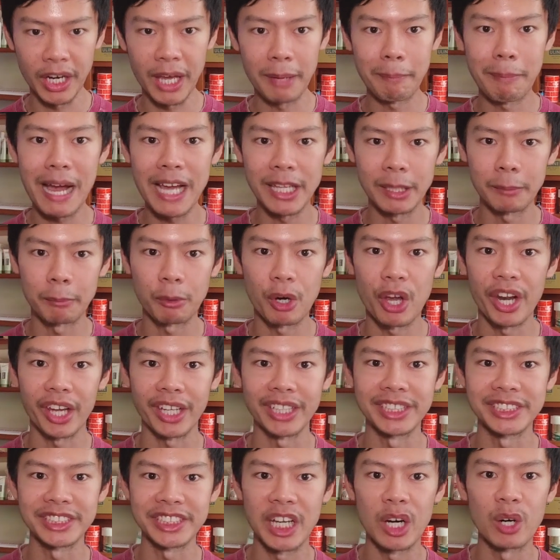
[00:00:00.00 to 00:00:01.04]
when I buy the
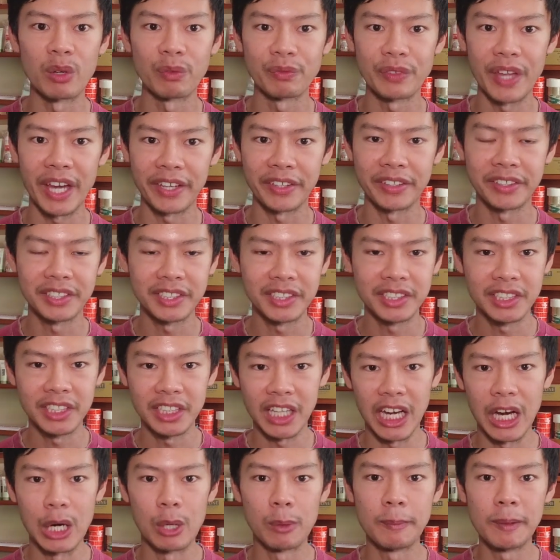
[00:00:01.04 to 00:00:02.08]
product itself that
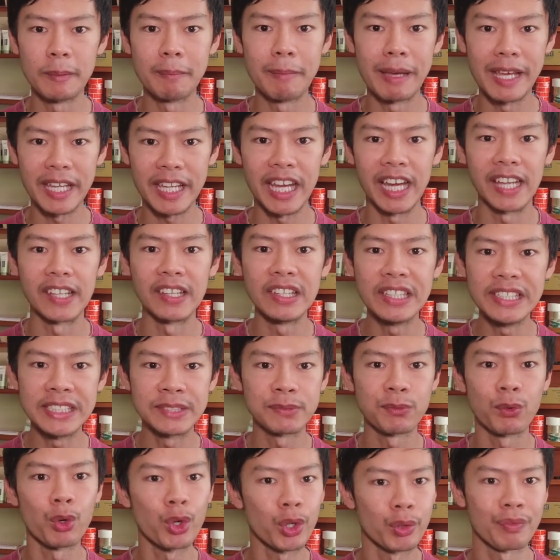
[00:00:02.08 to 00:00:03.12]
I'll be making at
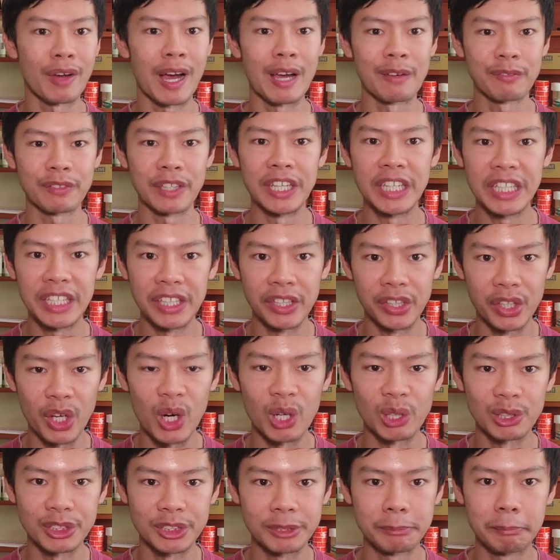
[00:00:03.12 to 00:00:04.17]
least 45 Canadian
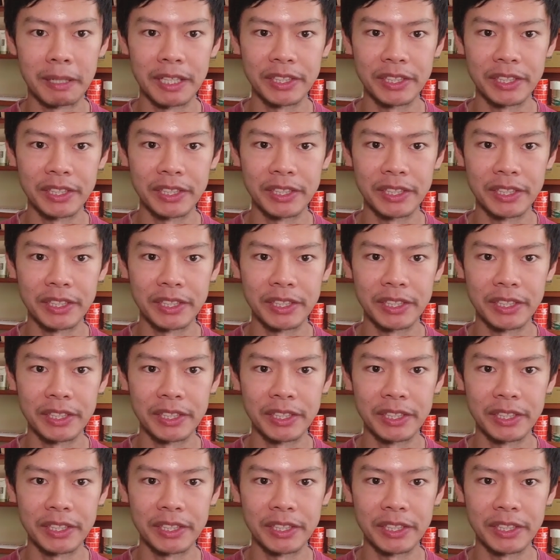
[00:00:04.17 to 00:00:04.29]
dollars.